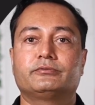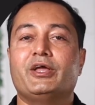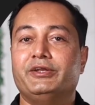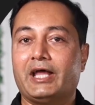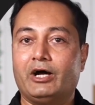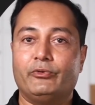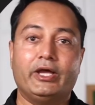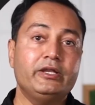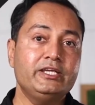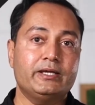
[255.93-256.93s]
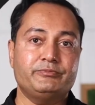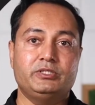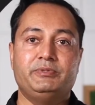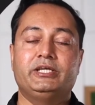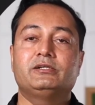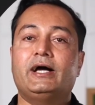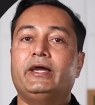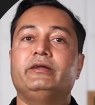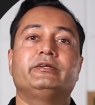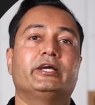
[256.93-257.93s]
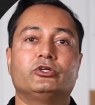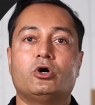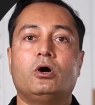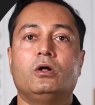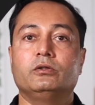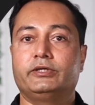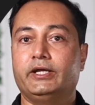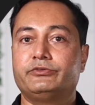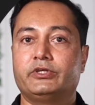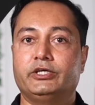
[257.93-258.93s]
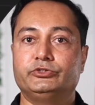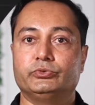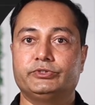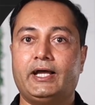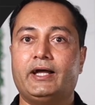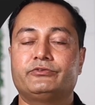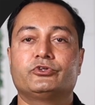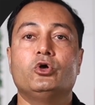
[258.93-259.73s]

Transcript: Now, any MCP client can call get scheduled task